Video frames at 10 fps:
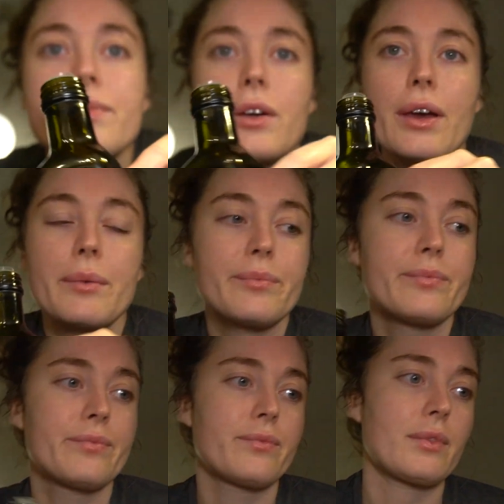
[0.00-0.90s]
Okay,
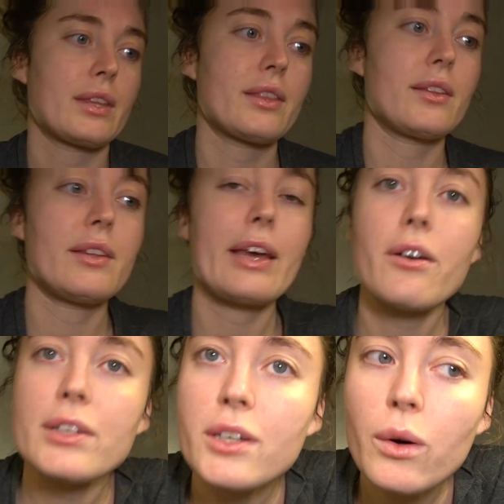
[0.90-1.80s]

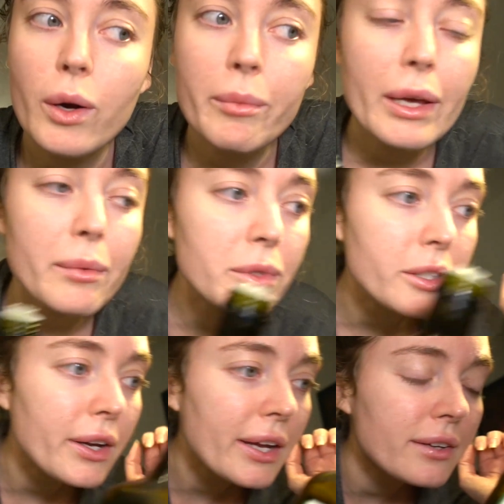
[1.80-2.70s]
now it's all warmed up
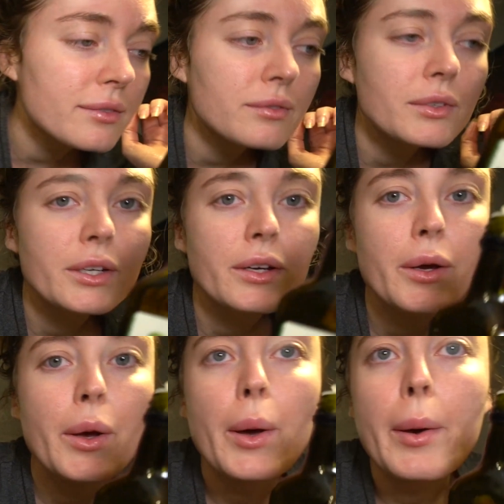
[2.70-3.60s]
so I can
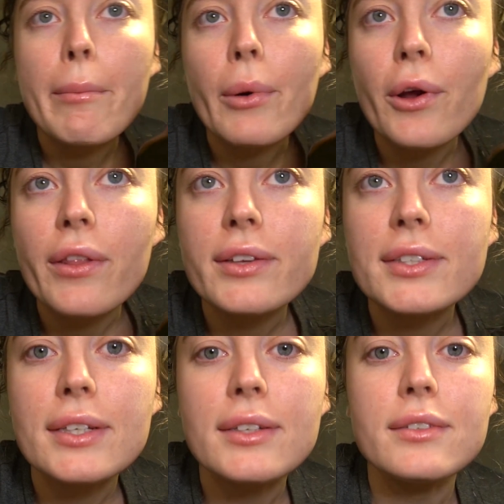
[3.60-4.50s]
pour
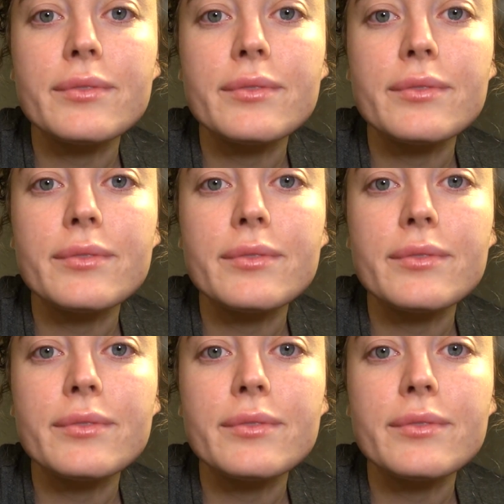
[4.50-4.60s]
this in.